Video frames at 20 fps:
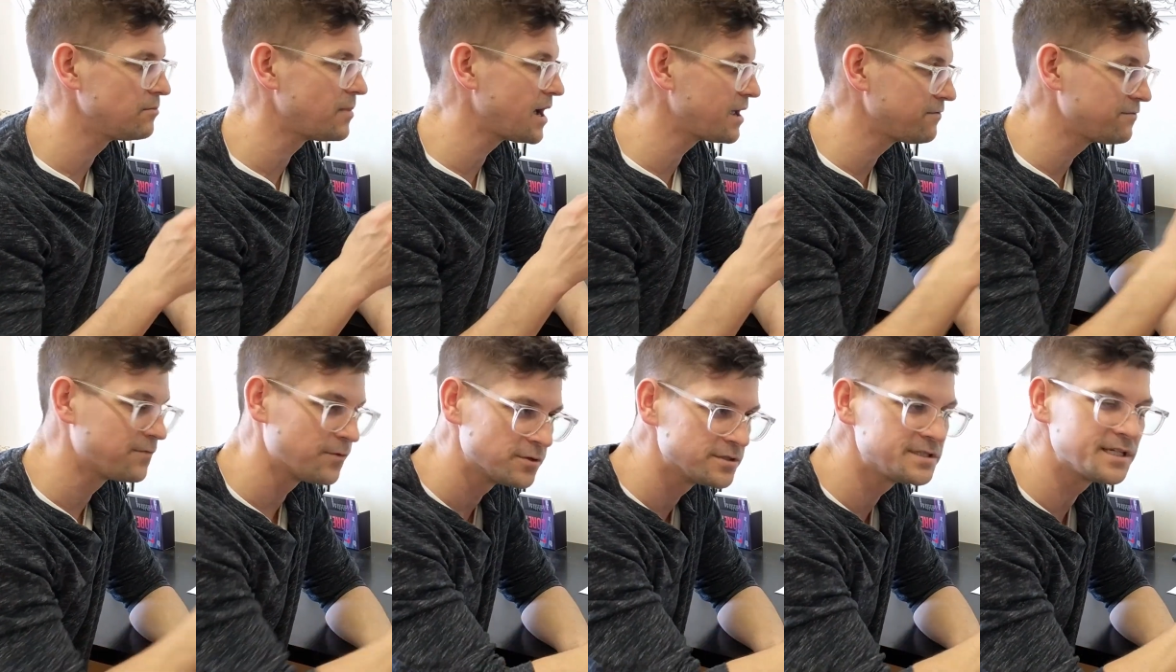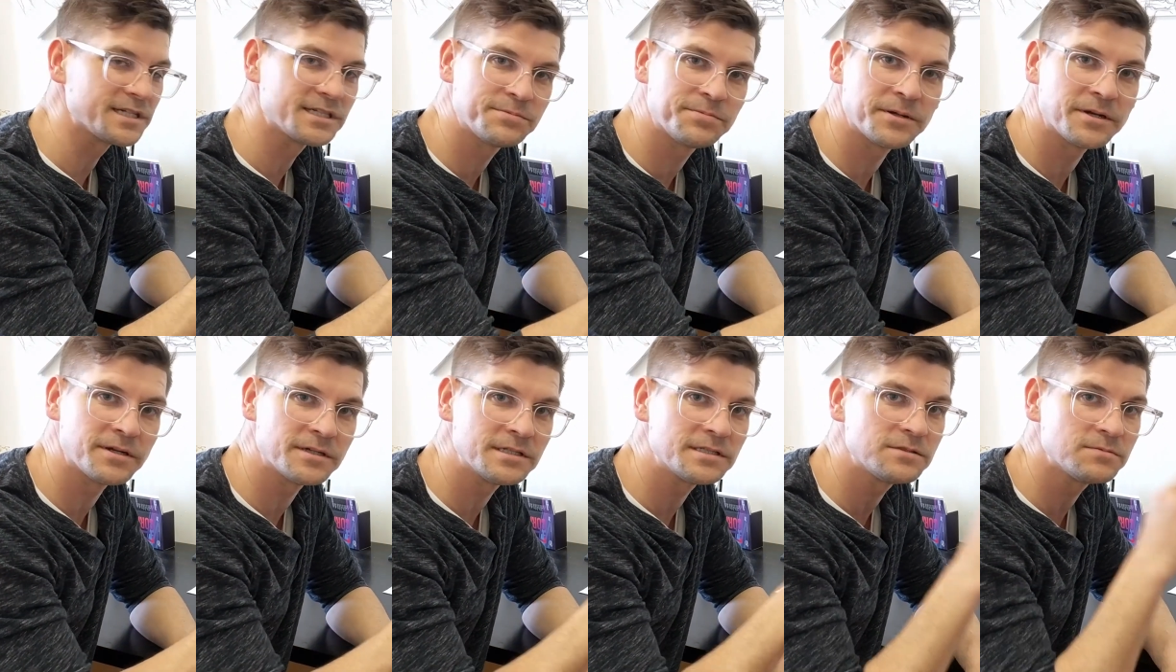my first
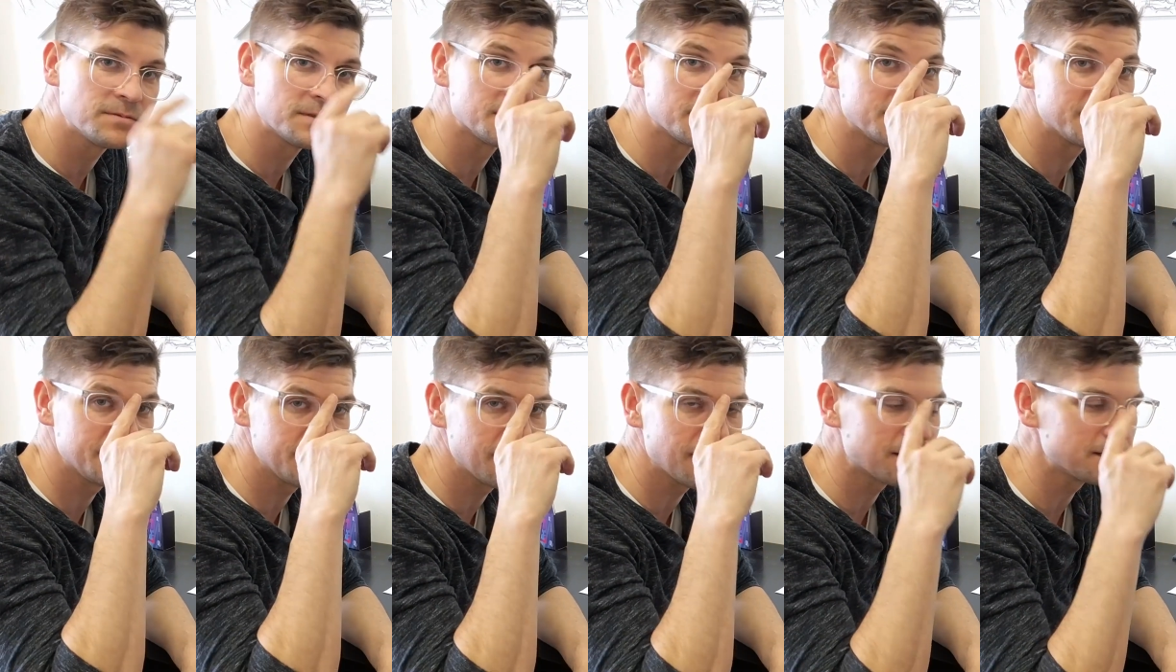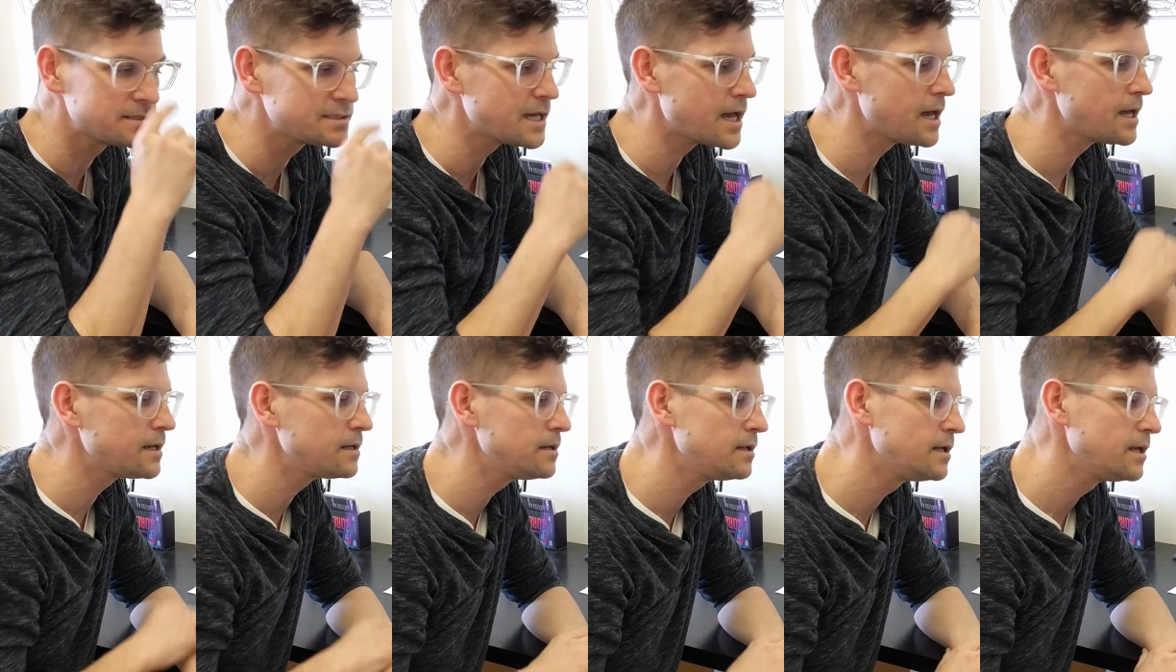experience with the
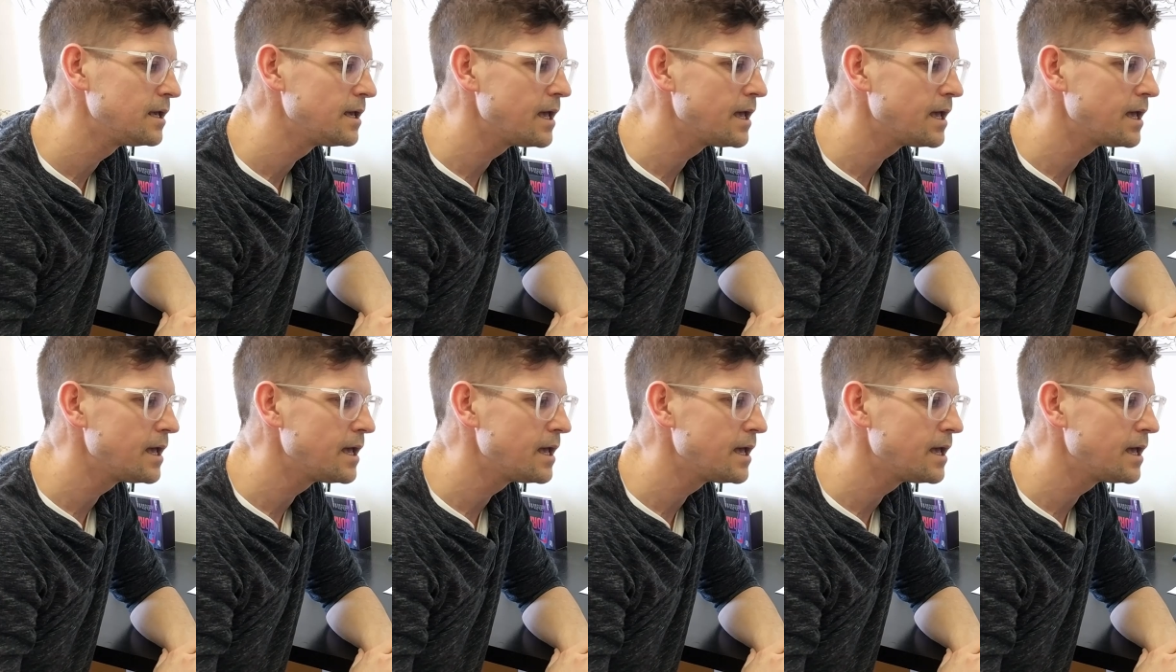CR-10.